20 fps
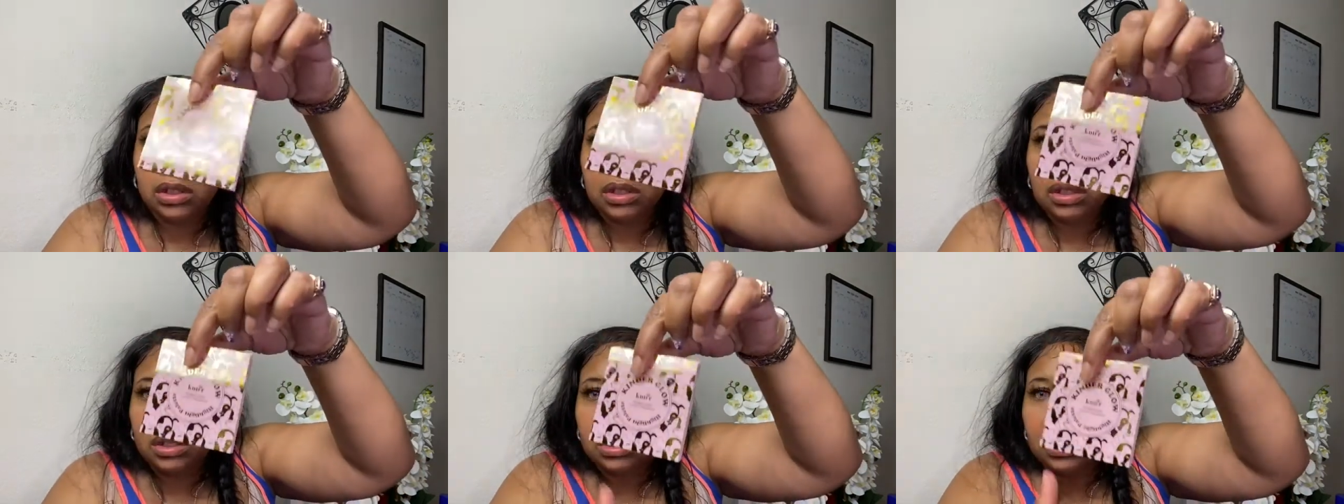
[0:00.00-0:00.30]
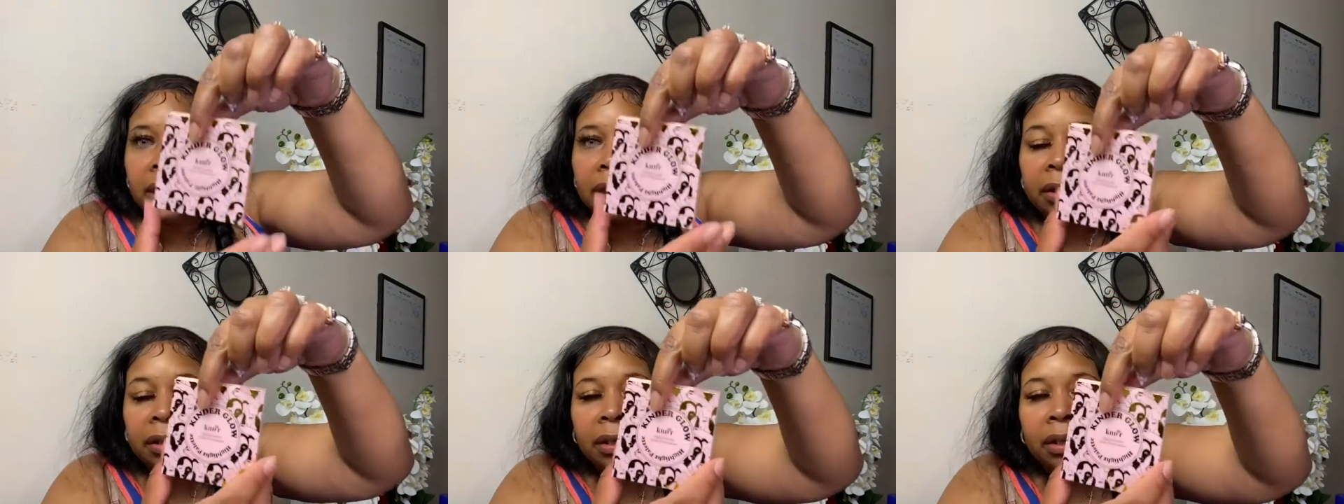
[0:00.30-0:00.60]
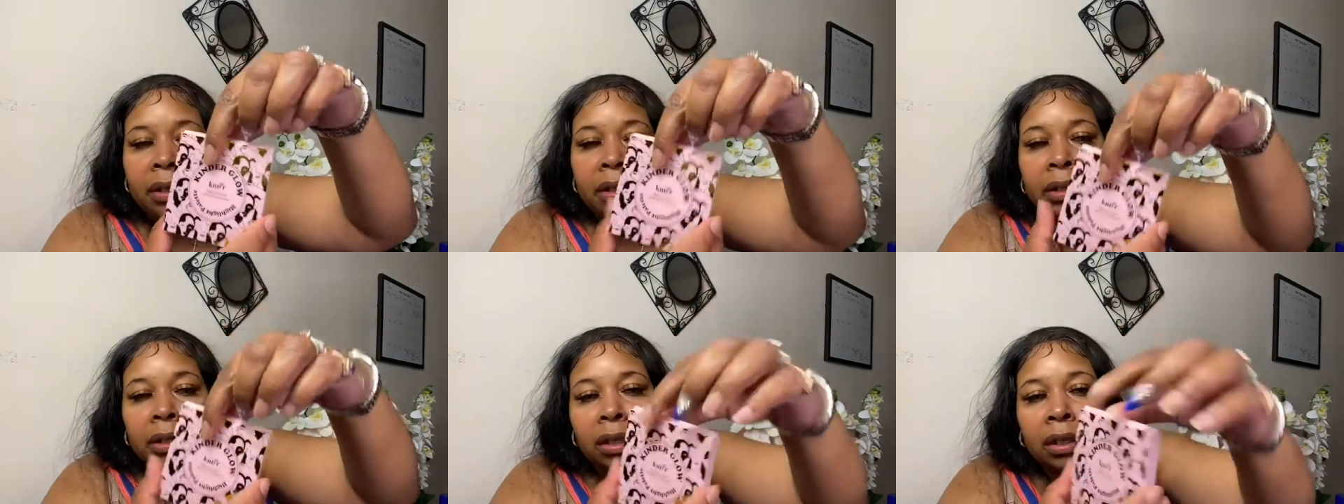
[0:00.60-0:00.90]

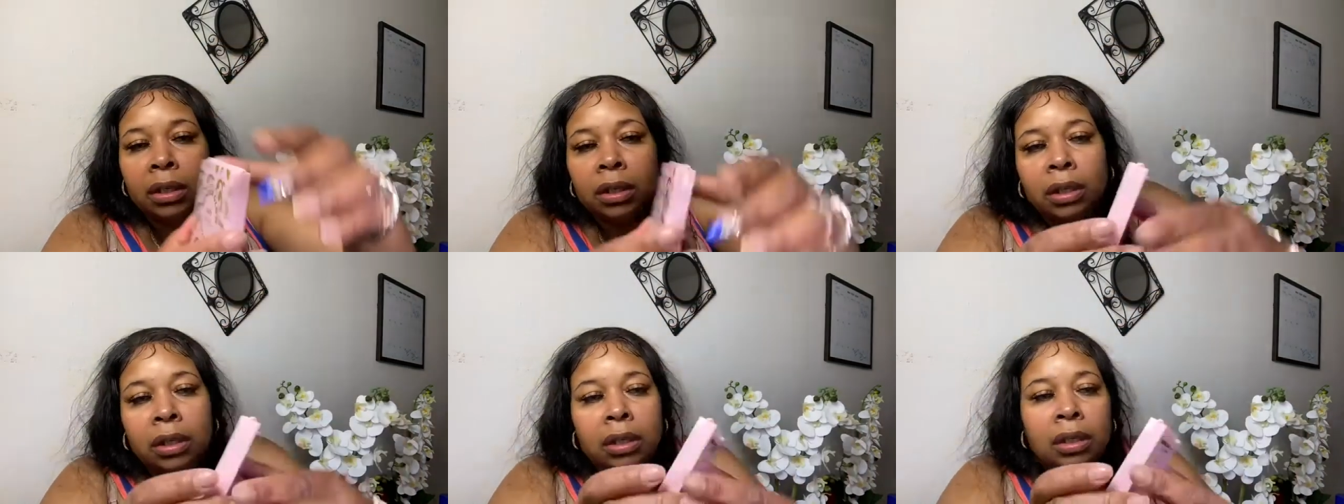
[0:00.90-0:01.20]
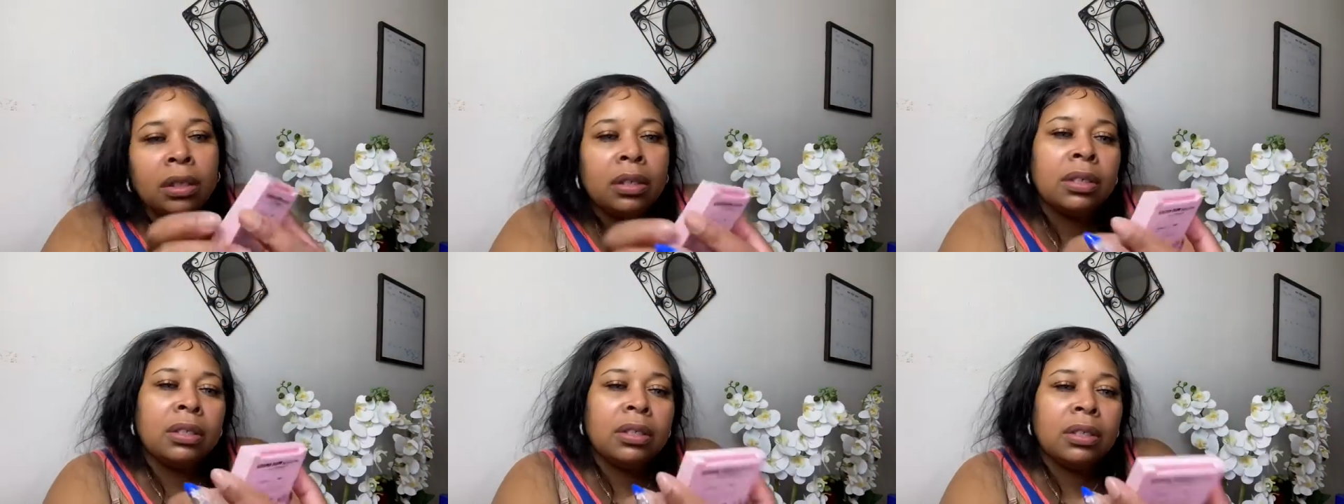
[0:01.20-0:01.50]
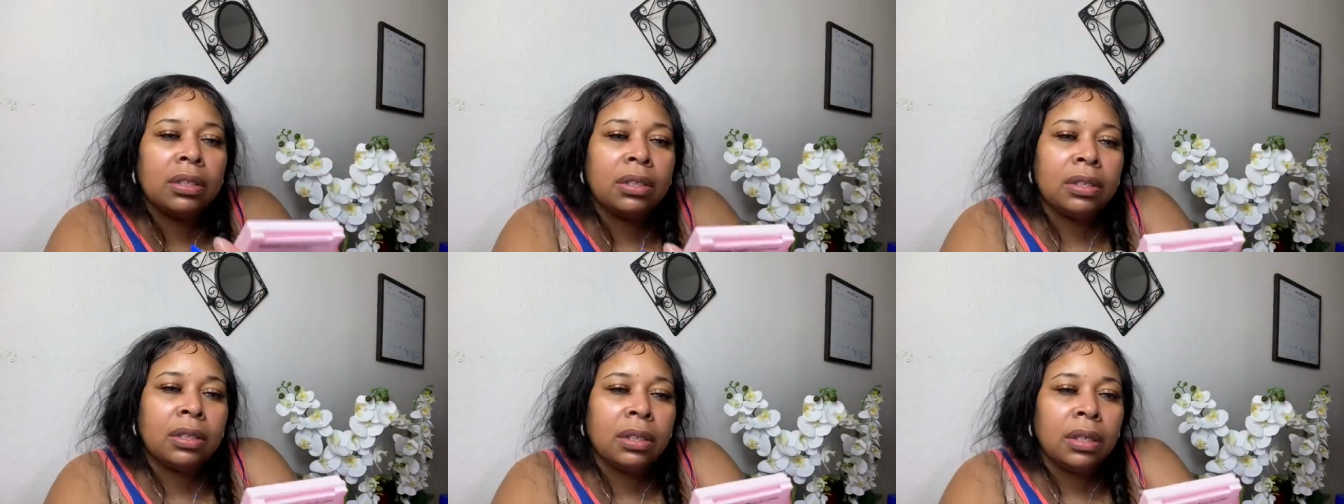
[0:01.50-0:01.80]
there it
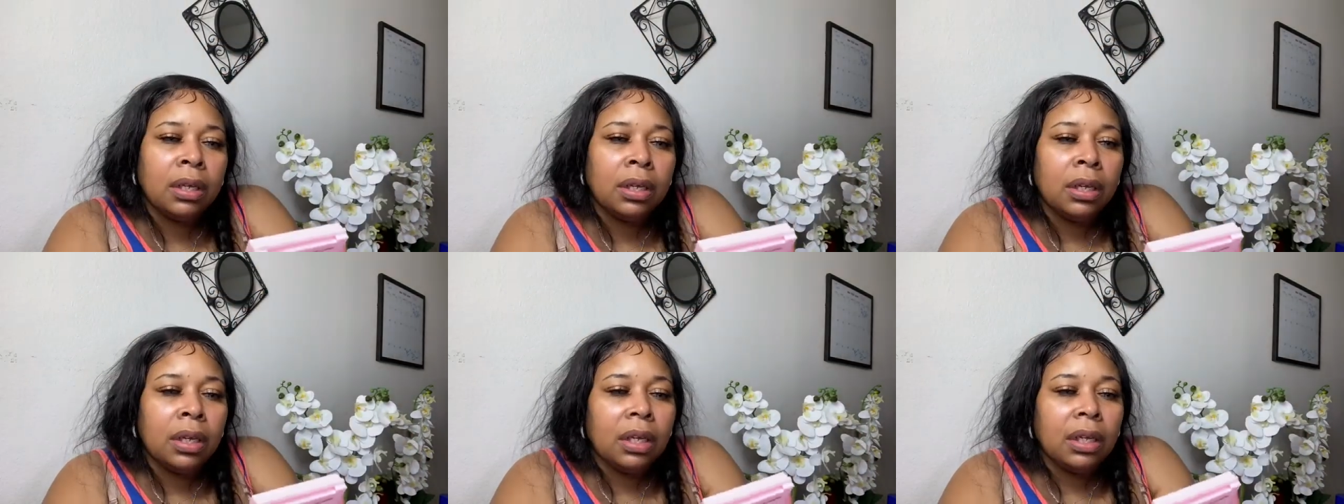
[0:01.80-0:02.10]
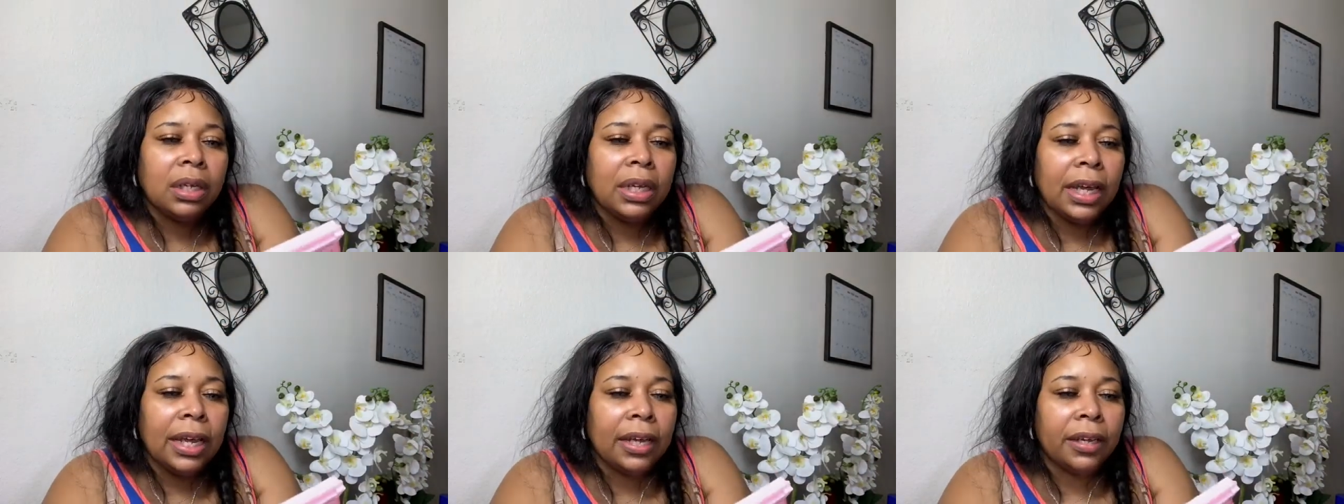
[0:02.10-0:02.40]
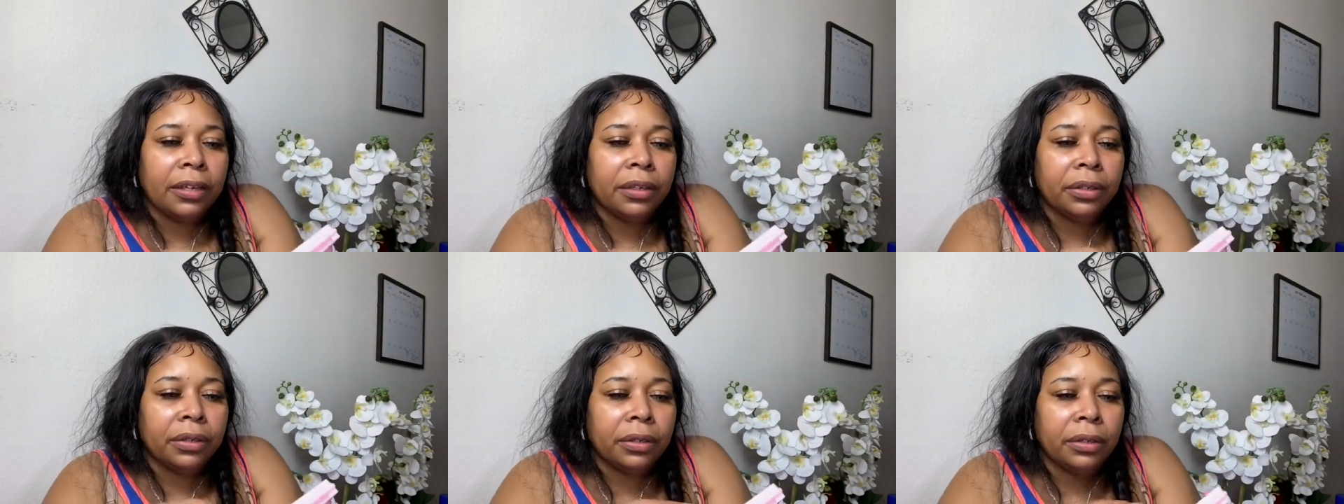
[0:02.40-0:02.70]
is.
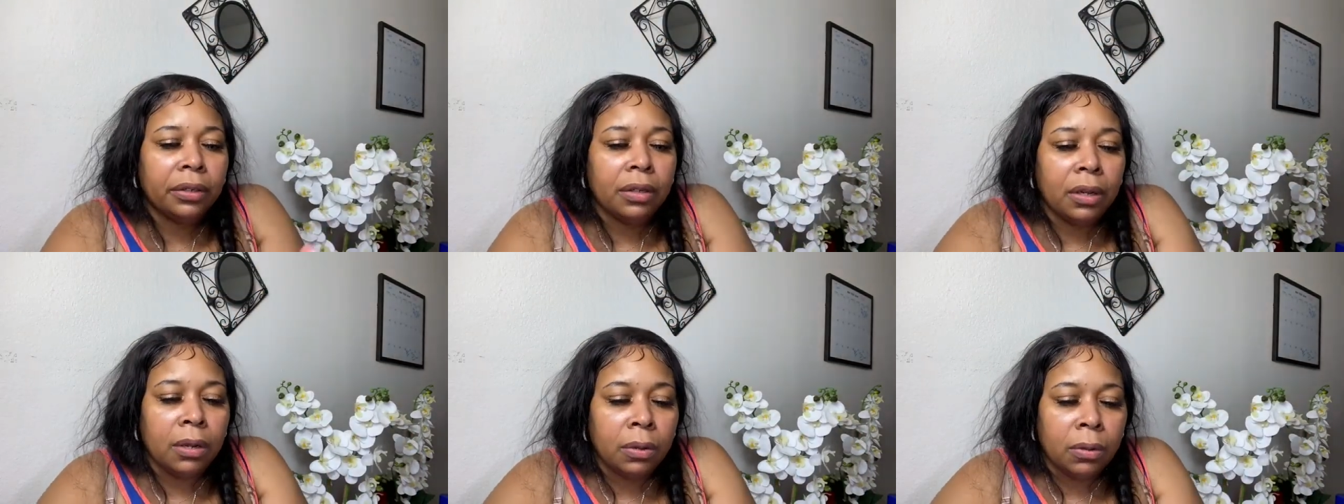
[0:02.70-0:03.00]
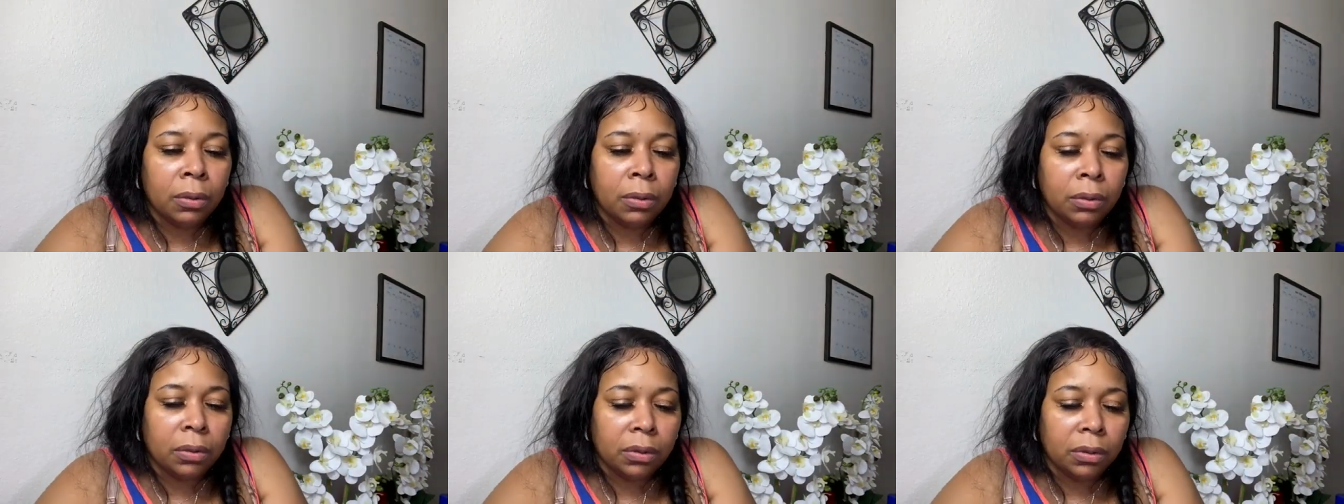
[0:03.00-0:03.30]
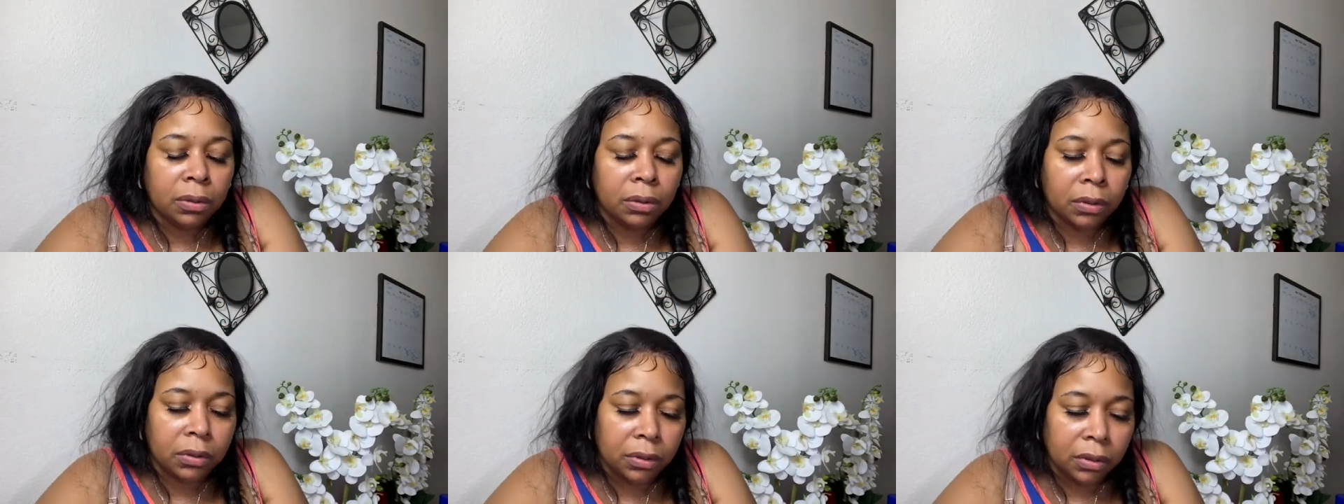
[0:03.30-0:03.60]
Kinda glow.
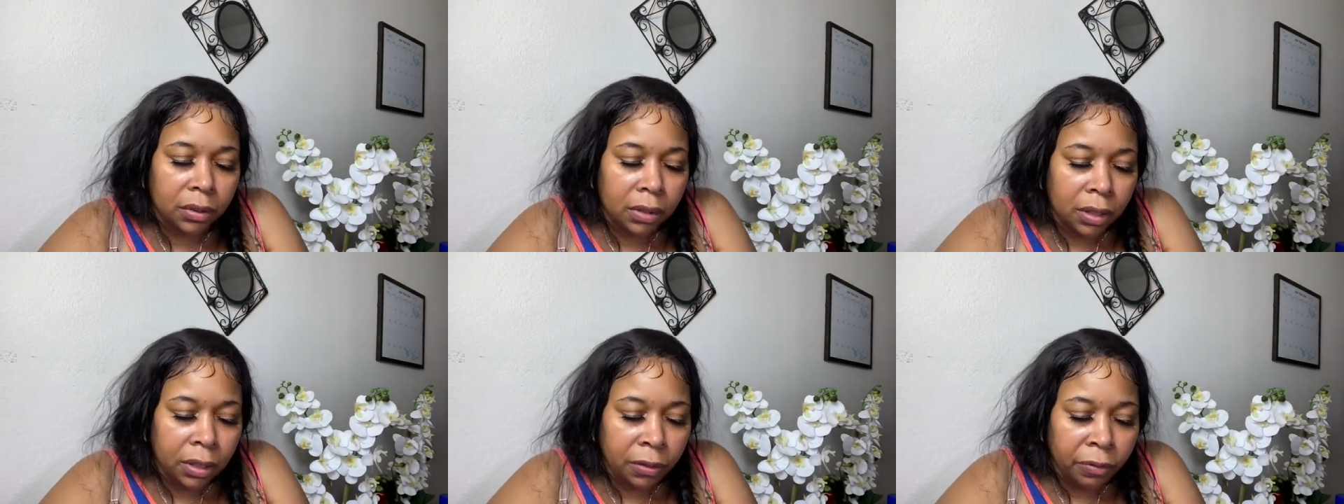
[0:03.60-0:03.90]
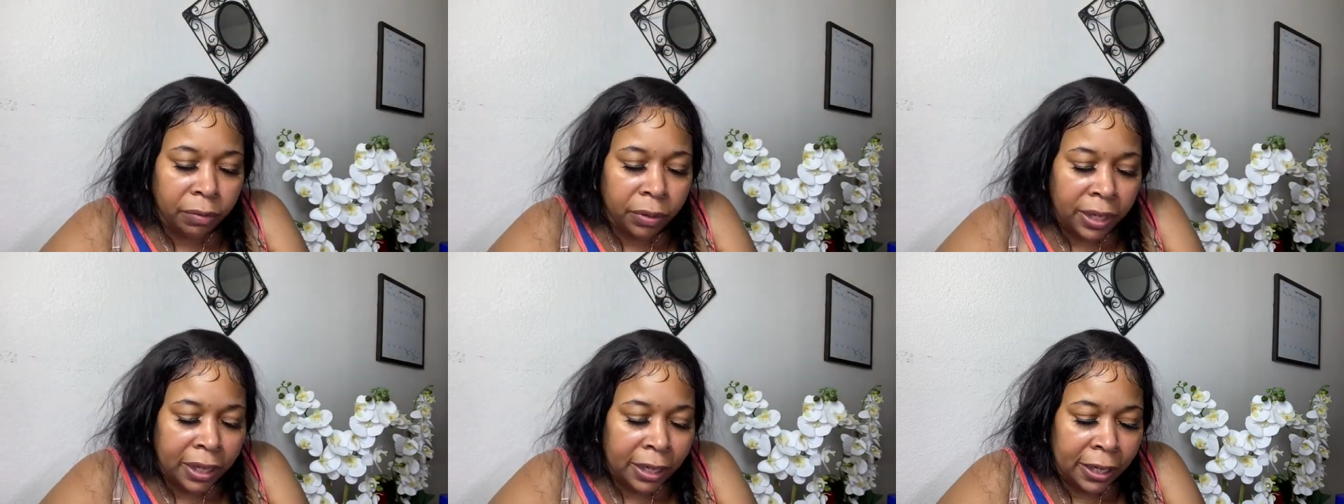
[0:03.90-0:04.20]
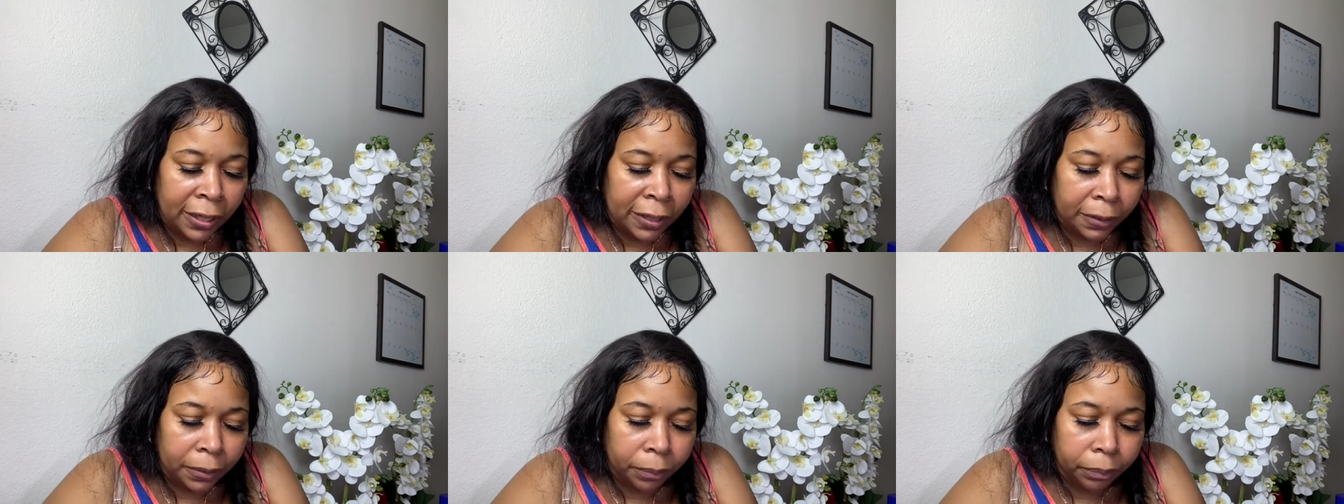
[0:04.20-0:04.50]
All right.